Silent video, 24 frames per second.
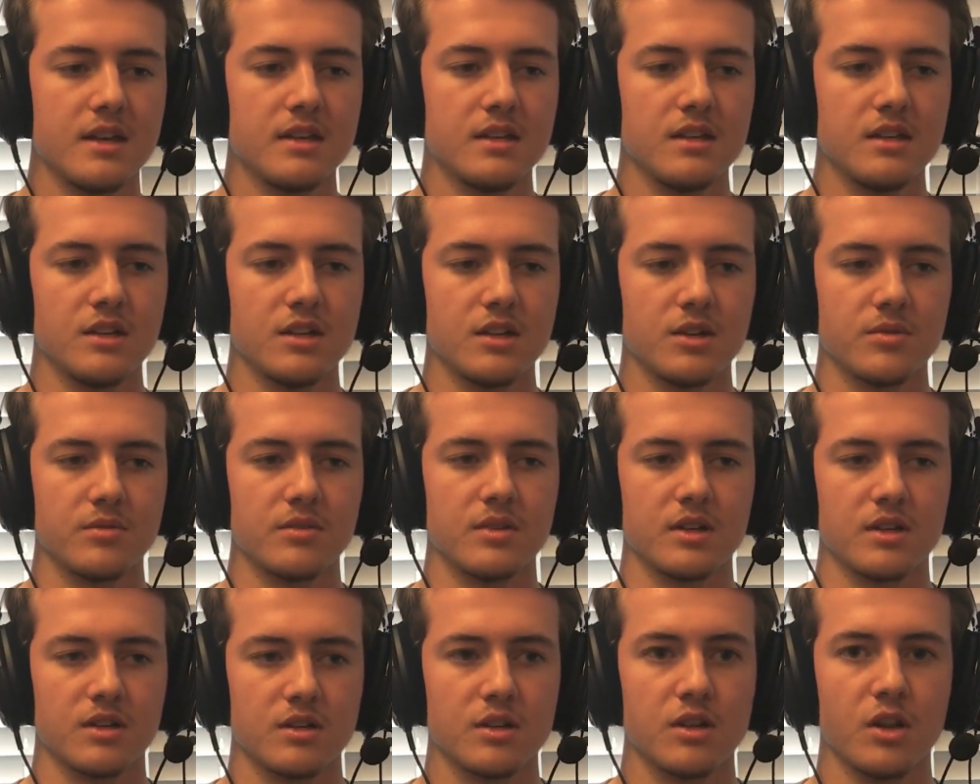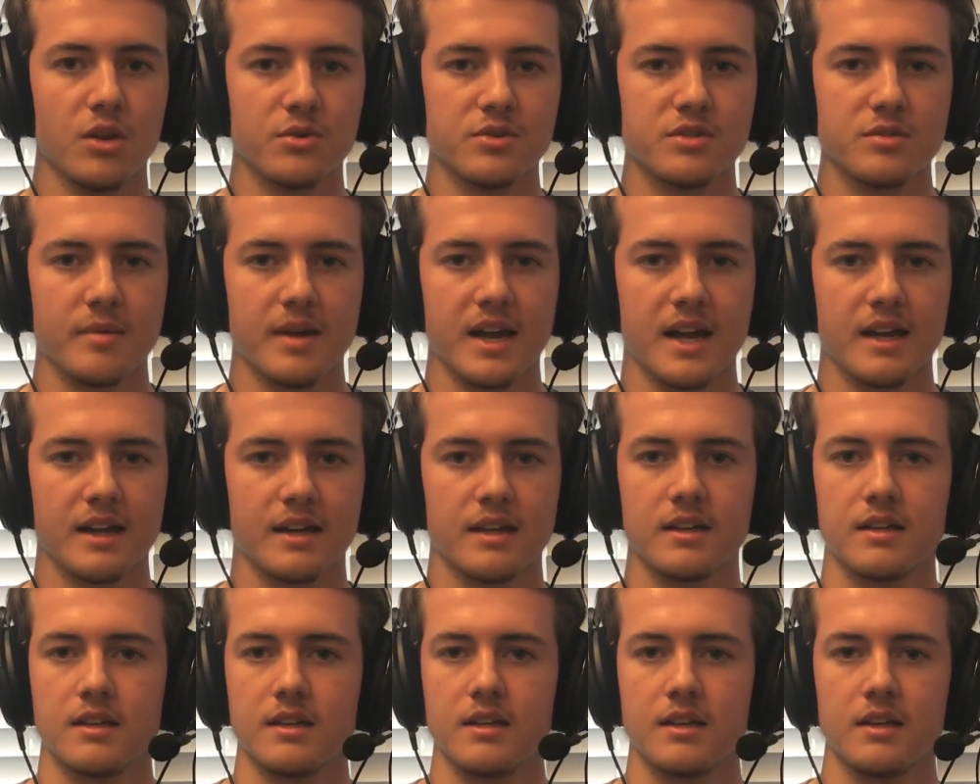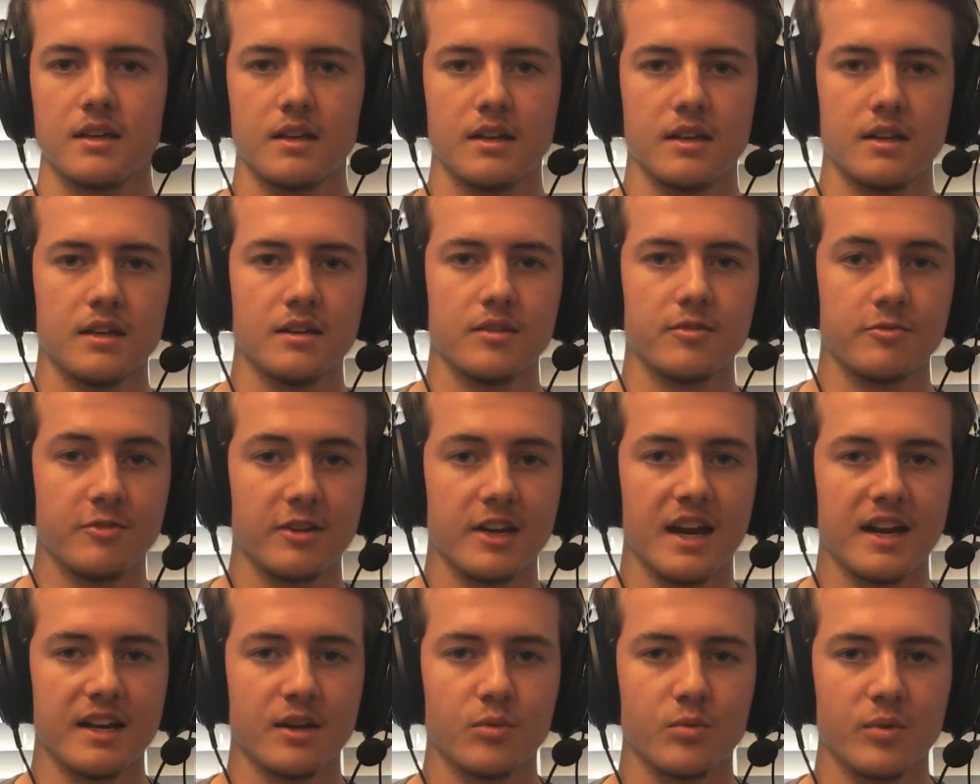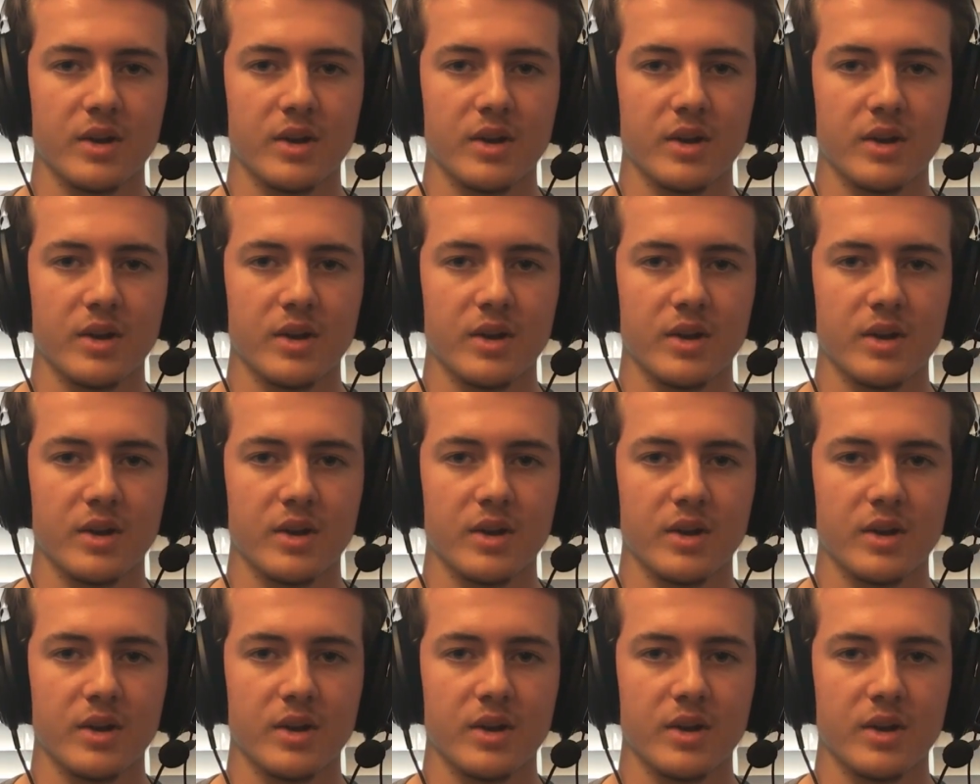the closed back Fnatic